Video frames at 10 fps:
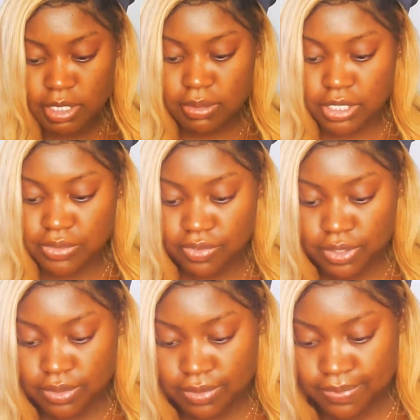gonna swatch a
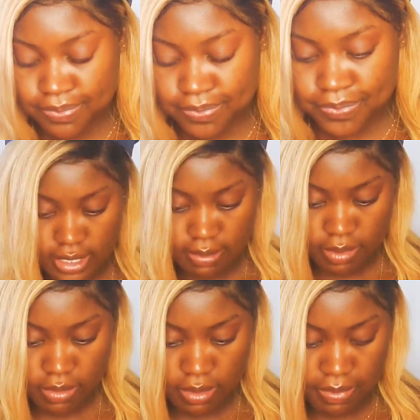few. So I'm
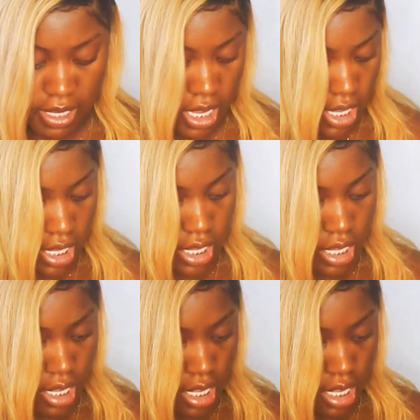gonna go with pink,